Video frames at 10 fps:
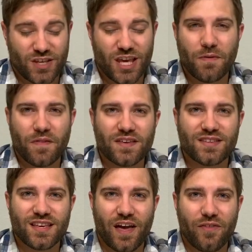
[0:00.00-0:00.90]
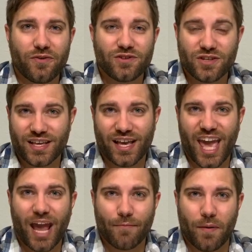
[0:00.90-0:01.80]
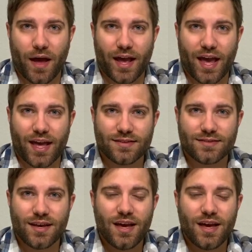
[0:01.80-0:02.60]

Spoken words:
keeping things together, just like a camera bag has.